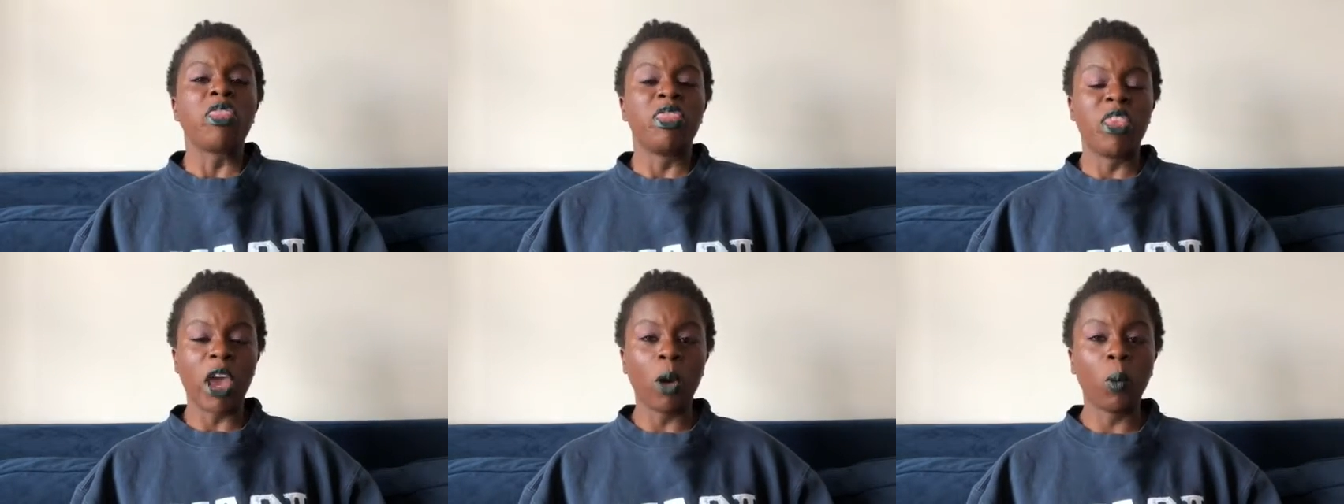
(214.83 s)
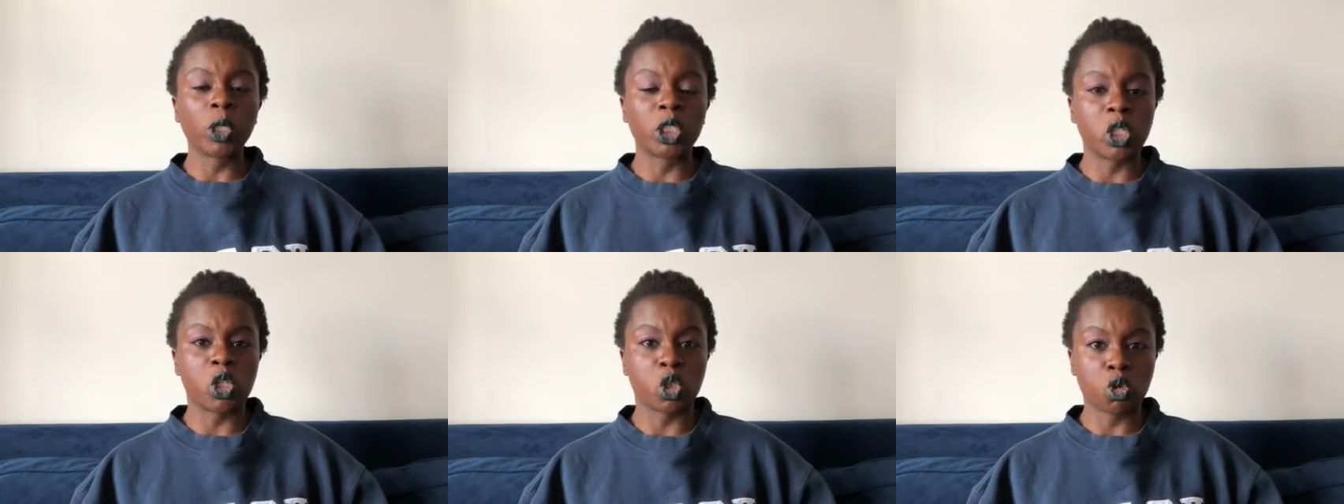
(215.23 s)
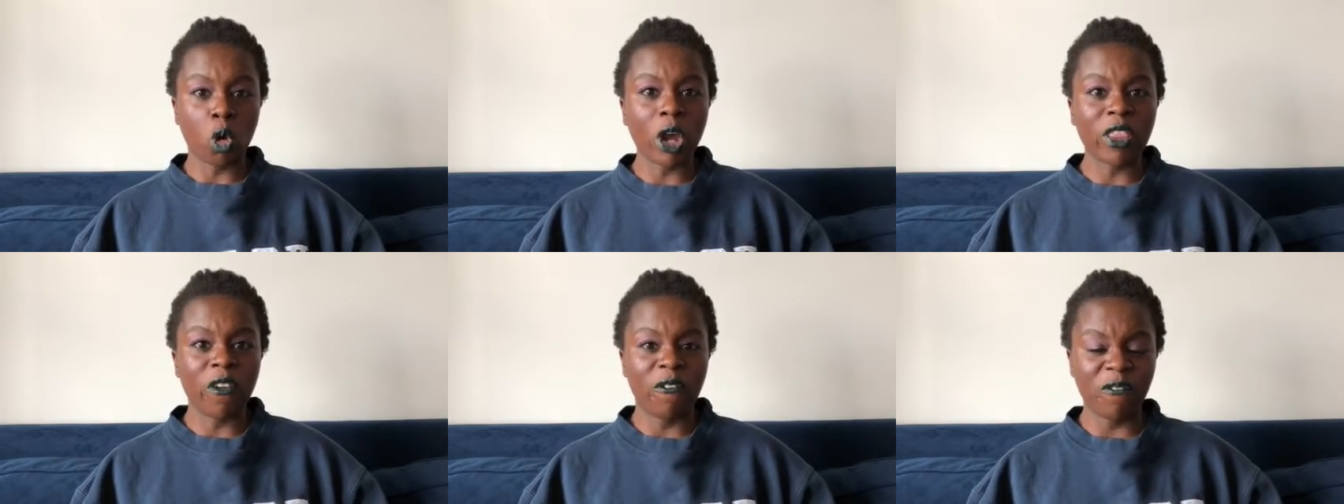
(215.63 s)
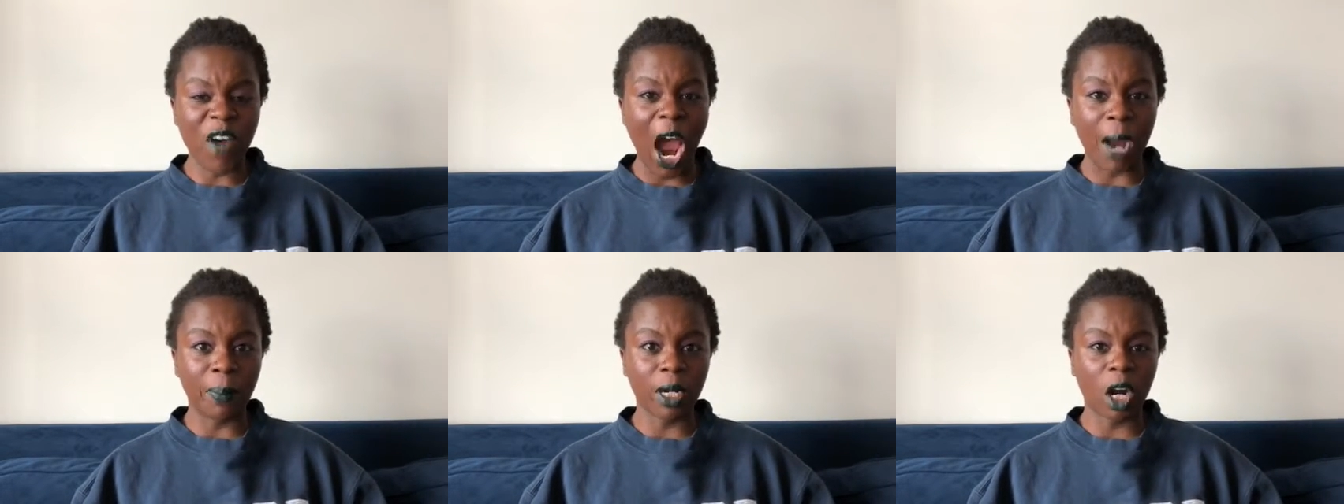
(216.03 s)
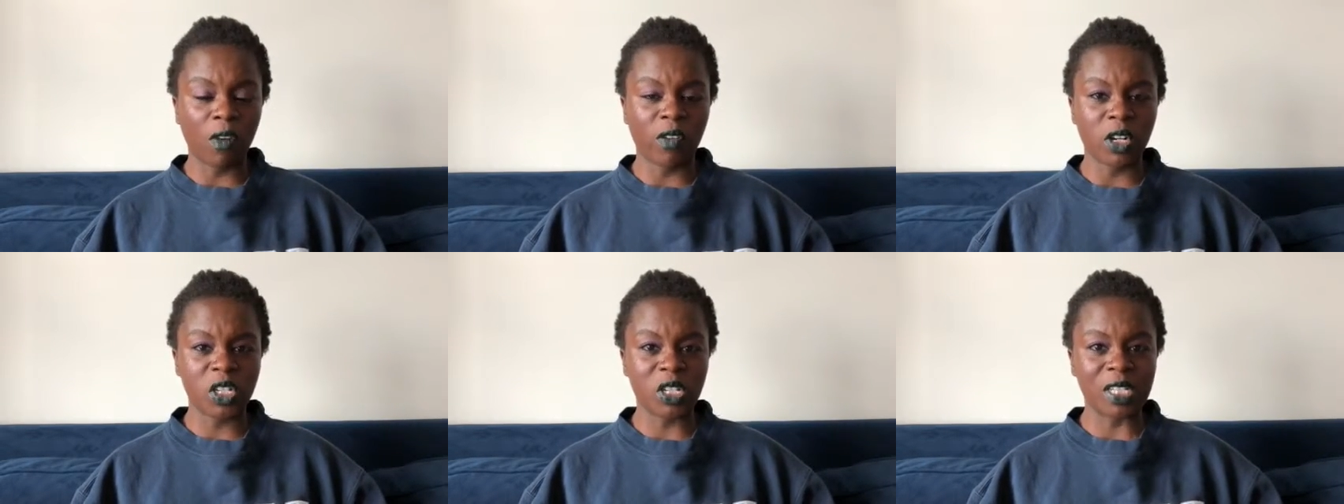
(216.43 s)
They will destroy the fabric of
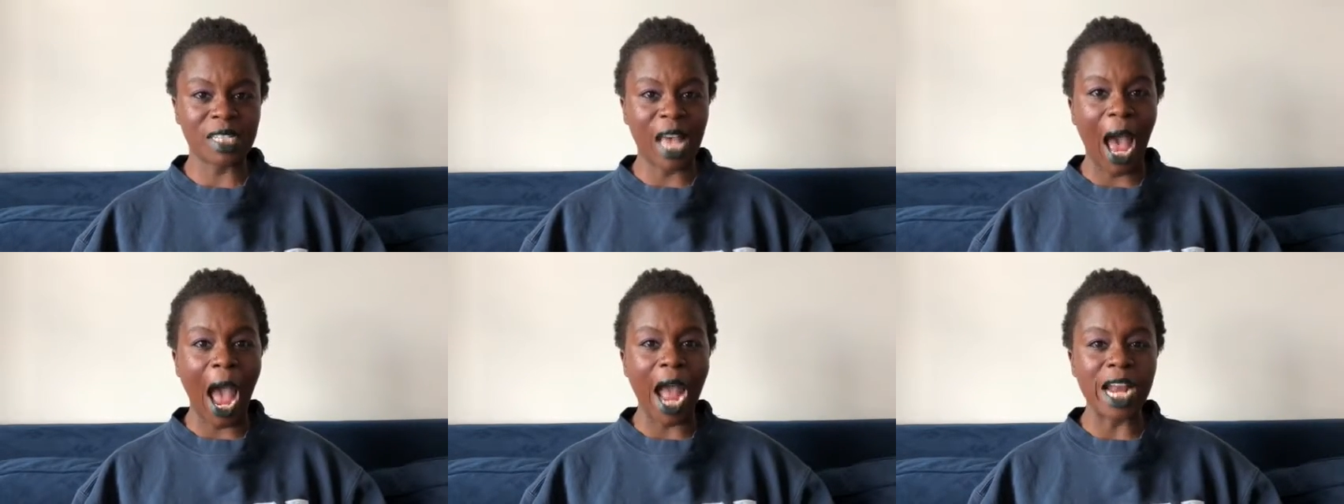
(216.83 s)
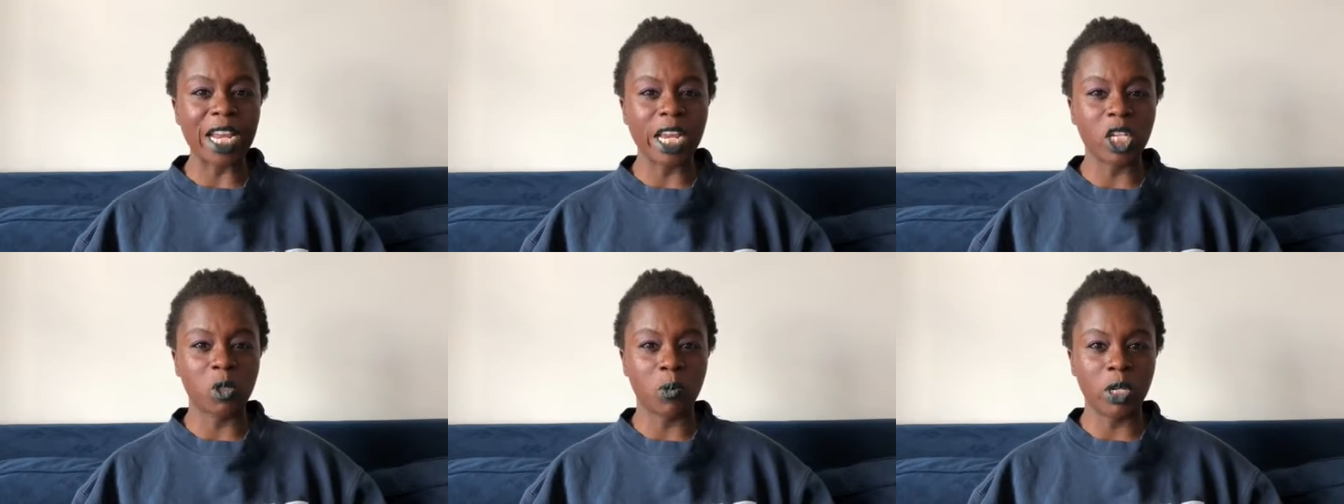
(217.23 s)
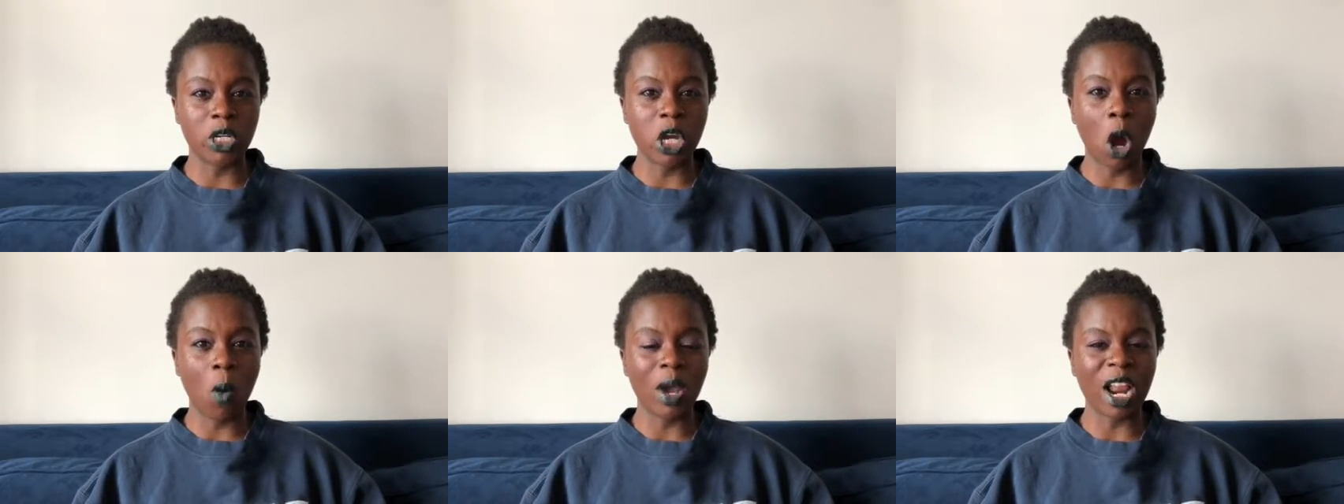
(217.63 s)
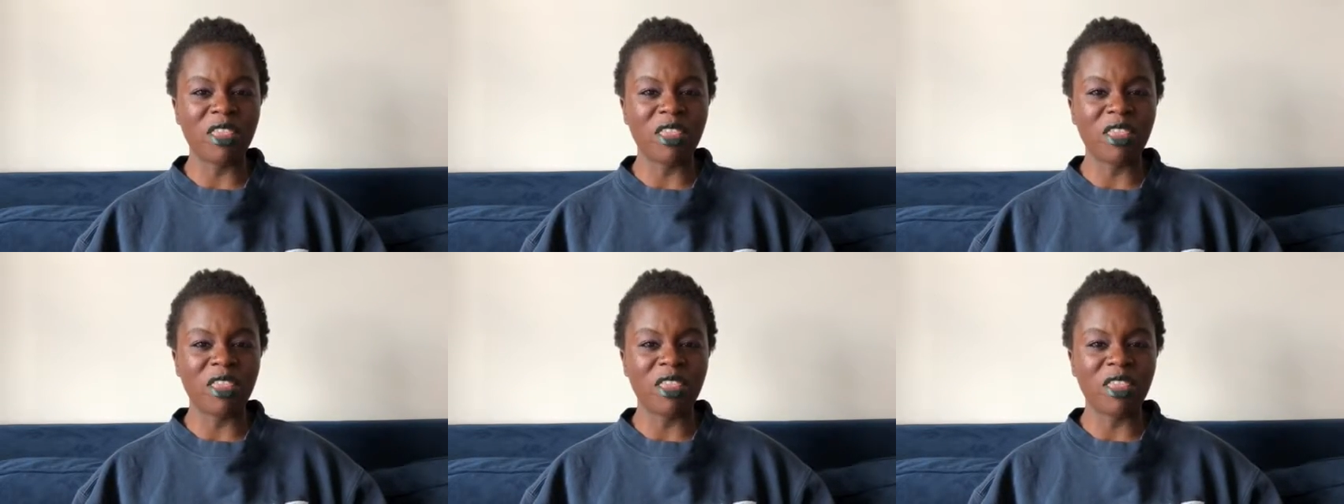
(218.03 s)
our society as we know it,